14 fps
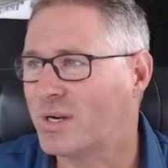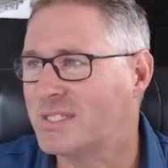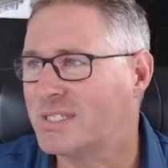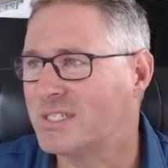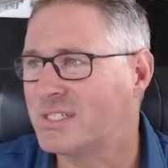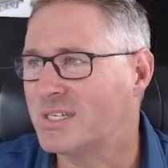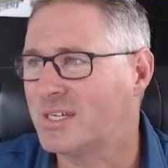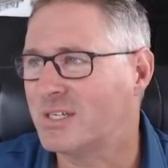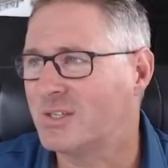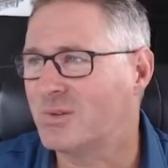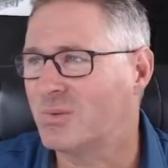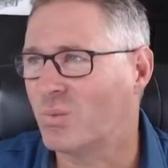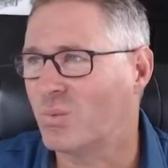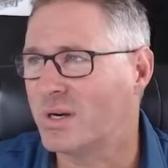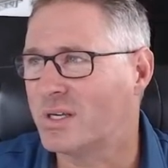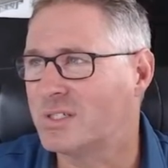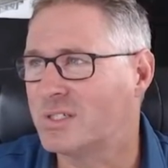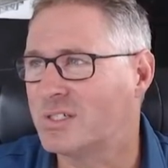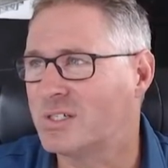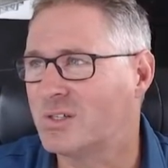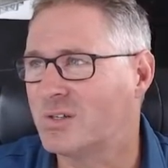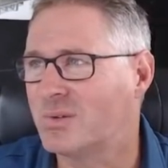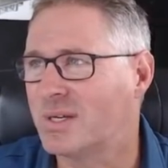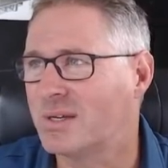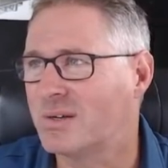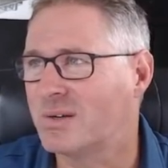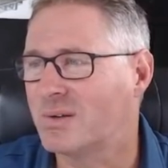is this? What is this you're doing?